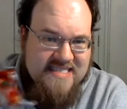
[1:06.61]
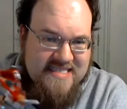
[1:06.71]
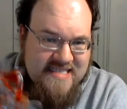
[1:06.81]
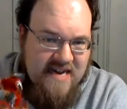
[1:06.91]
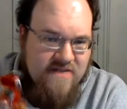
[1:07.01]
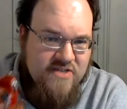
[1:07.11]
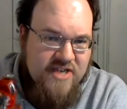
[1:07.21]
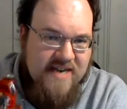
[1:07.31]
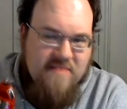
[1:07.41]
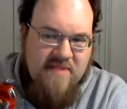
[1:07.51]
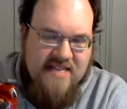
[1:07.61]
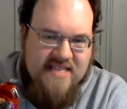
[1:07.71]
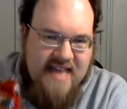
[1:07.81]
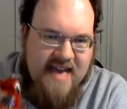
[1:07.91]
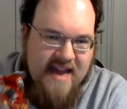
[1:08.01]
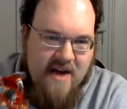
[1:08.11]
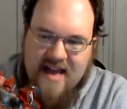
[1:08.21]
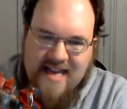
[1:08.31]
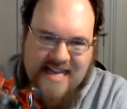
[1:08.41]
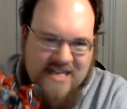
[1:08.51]
Salvage kind of beats that out.
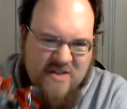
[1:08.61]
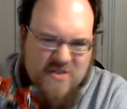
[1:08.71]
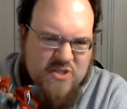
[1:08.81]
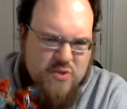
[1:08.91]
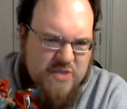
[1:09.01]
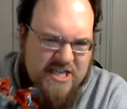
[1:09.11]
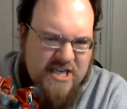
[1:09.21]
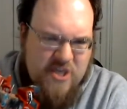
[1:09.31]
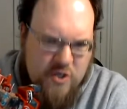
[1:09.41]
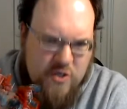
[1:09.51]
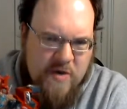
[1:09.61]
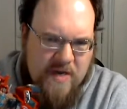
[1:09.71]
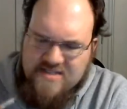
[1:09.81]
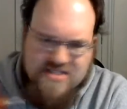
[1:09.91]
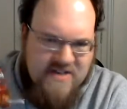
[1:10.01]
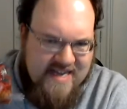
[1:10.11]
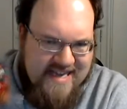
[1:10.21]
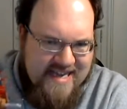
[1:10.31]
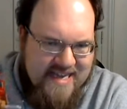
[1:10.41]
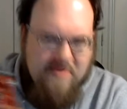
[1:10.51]
He looks really good, so I
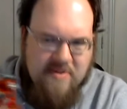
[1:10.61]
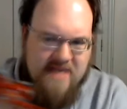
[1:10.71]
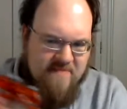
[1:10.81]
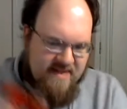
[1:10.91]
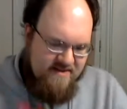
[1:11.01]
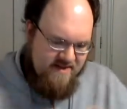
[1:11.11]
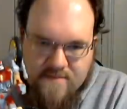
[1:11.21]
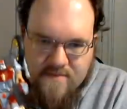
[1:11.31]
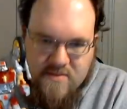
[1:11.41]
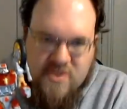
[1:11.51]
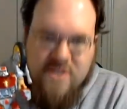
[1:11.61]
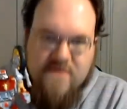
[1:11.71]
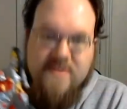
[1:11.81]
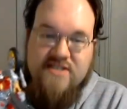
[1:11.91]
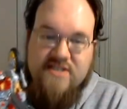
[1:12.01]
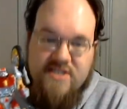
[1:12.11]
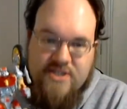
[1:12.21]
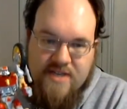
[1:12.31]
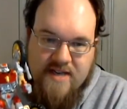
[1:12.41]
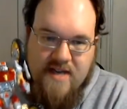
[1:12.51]
can't complain about that. Generations
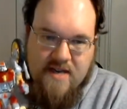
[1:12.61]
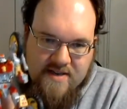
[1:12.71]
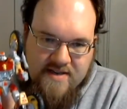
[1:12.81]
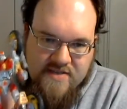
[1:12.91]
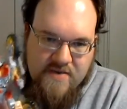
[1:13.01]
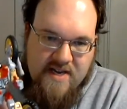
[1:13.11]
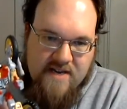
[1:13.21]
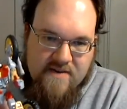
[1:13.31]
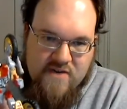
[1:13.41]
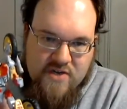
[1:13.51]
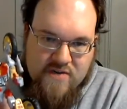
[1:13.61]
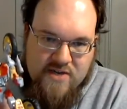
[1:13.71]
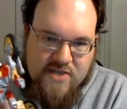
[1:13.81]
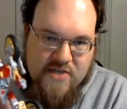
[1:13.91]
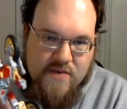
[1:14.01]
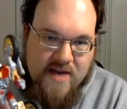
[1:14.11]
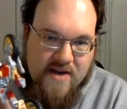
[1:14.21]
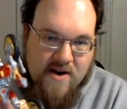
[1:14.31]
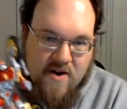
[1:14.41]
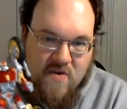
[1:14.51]
Junkheap is a recolor of Generations
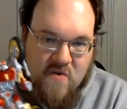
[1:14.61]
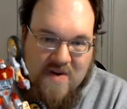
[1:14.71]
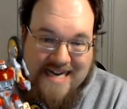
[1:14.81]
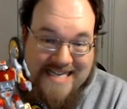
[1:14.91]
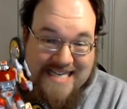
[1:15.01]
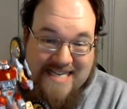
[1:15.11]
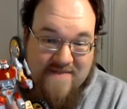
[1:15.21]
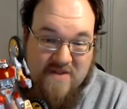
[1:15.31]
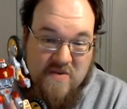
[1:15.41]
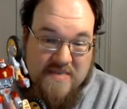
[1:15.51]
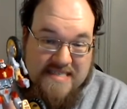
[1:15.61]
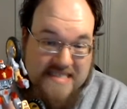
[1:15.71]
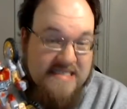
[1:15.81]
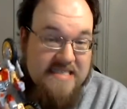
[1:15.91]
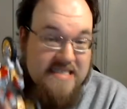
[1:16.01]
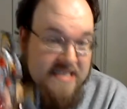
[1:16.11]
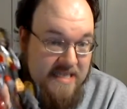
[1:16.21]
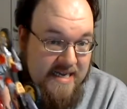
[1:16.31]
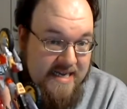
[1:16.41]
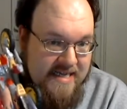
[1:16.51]
Retgar, who I didn't even know existed until
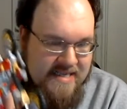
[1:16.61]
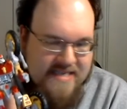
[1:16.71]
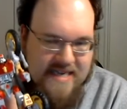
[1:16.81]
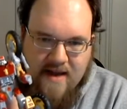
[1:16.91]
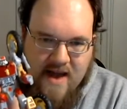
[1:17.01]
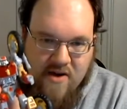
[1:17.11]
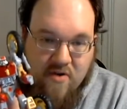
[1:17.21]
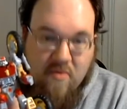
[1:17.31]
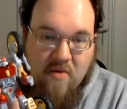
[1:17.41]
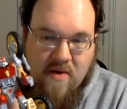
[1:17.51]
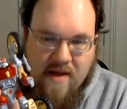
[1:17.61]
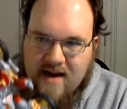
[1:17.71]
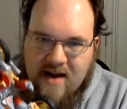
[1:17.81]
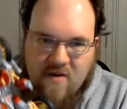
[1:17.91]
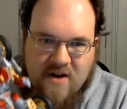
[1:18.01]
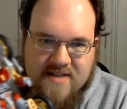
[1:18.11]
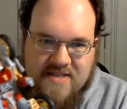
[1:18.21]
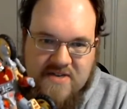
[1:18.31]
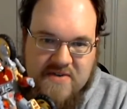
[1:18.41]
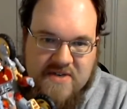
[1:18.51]
I got this guy. And oh boy, I walked
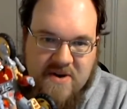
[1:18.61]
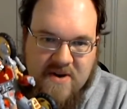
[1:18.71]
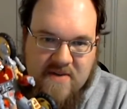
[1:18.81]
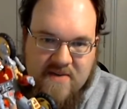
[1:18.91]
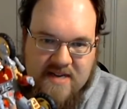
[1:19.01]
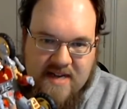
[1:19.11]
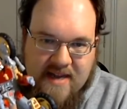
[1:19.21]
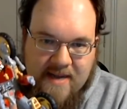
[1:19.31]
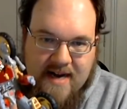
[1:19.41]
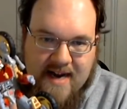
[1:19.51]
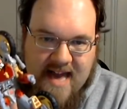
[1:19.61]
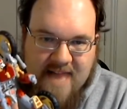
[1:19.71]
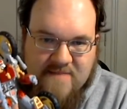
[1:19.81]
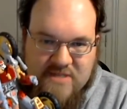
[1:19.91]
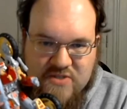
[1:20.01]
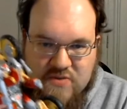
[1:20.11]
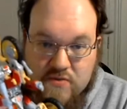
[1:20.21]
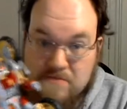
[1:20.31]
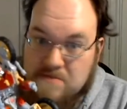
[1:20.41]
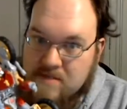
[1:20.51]
into a Target one day, I happened
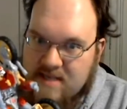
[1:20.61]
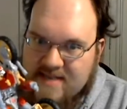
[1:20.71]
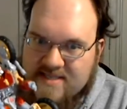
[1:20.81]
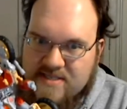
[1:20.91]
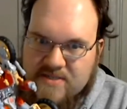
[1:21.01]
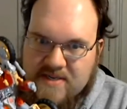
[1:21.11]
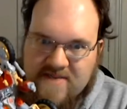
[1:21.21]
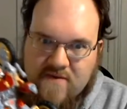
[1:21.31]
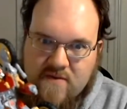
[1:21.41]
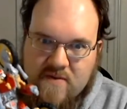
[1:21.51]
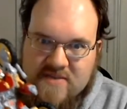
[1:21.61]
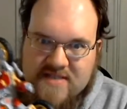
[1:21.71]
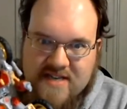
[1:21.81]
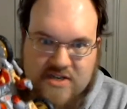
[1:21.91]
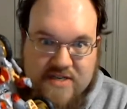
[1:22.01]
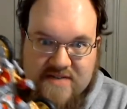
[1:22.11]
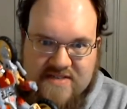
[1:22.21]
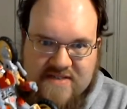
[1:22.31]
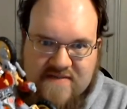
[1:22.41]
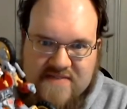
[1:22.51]
to glance at the Transformers section, I was
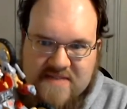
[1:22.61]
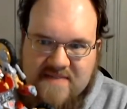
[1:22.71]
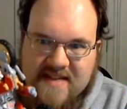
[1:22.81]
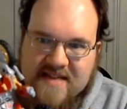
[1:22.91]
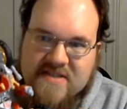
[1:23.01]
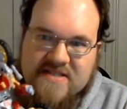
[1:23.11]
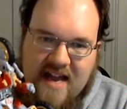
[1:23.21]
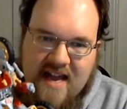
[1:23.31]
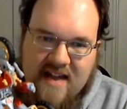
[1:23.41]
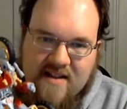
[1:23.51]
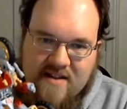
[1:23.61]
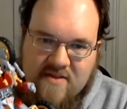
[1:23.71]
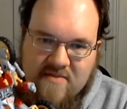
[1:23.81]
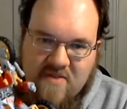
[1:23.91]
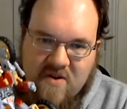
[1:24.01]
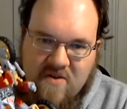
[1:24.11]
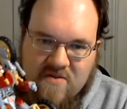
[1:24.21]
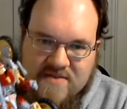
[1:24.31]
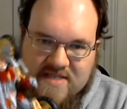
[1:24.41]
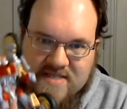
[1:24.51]
there for something else, and lo and
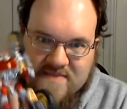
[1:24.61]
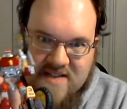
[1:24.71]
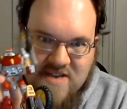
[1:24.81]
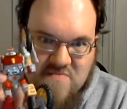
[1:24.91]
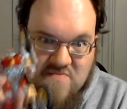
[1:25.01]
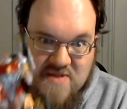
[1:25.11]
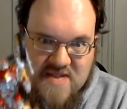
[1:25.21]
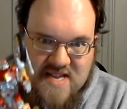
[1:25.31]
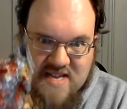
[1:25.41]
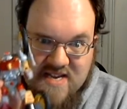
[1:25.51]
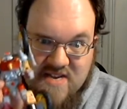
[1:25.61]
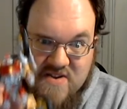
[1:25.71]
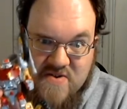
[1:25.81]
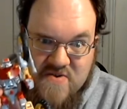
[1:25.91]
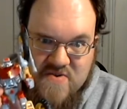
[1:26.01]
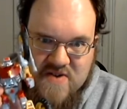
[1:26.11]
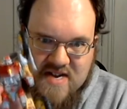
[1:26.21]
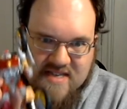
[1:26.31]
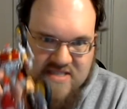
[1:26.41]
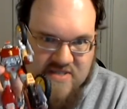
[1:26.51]
behold, something completely new.
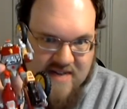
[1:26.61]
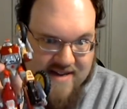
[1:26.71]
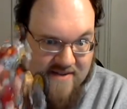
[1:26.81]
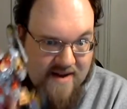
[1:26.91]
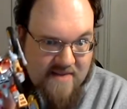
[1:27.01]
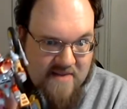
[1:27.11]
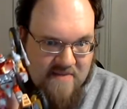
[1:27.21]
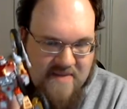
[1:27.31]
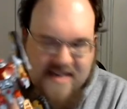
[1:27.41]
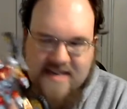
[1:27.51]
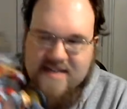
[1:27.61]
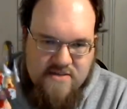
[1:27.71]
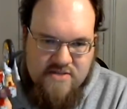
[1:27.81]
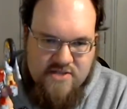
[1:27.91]
So I grabbed him immediately.